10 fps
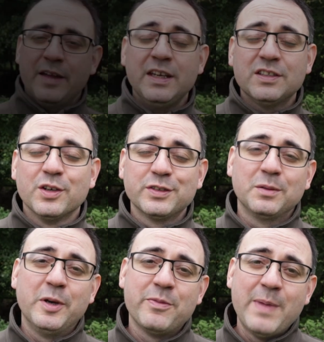I think it's
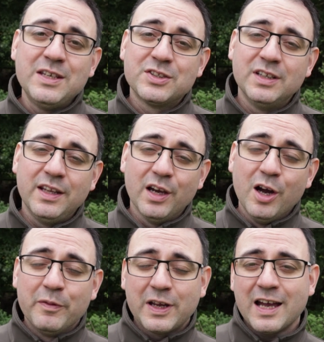also worth mentioning that
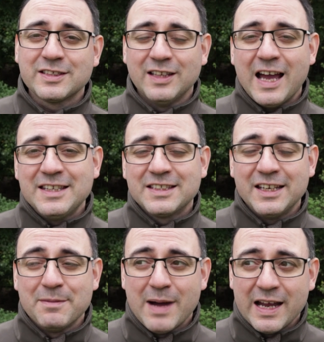overcast
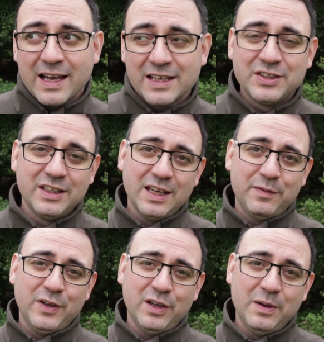lighting might actually
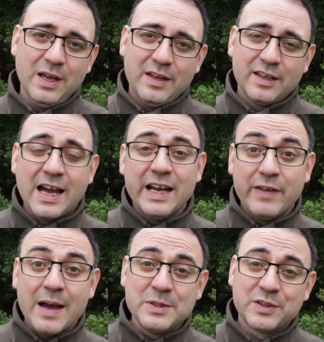give you the kind
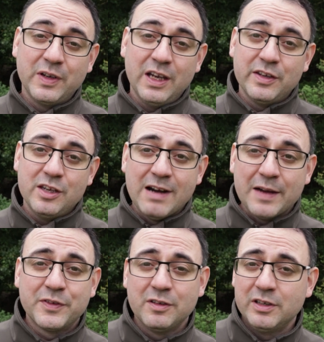of atmosphere that you're
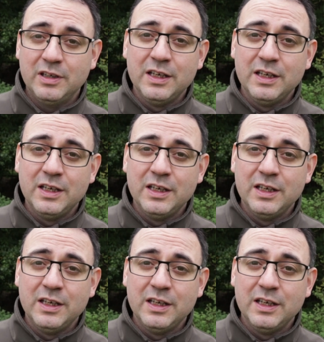after in,